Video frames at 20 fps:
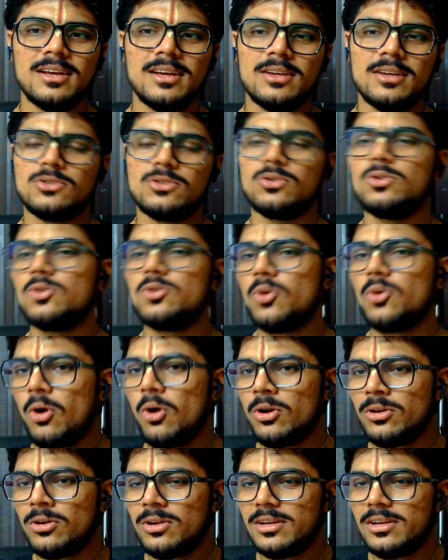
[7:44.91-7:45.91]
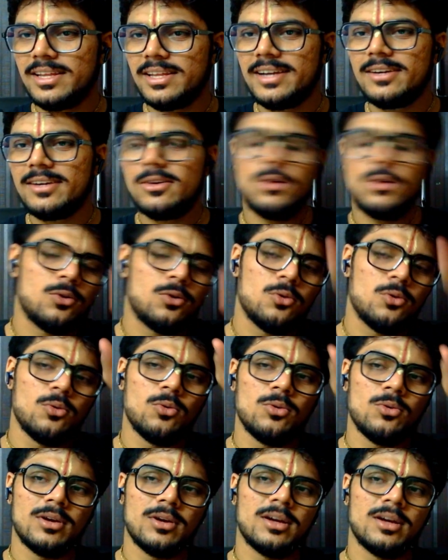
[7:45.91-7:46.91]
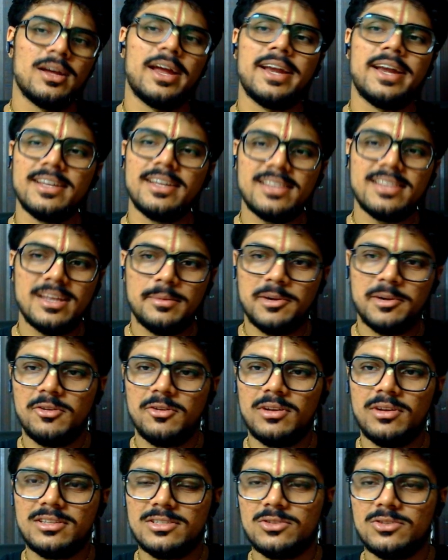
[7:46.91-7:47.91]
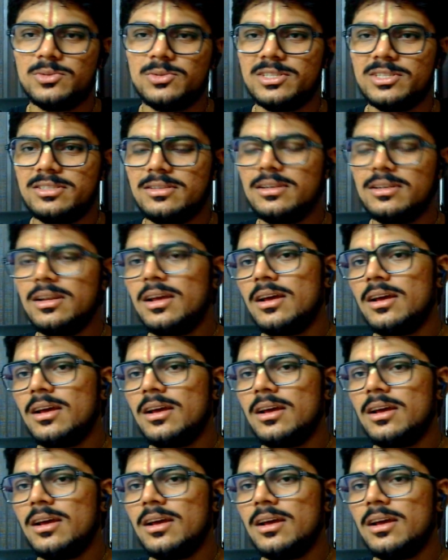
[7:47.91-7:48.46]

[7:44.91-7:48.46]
So to conquer that, to handle that particular situation,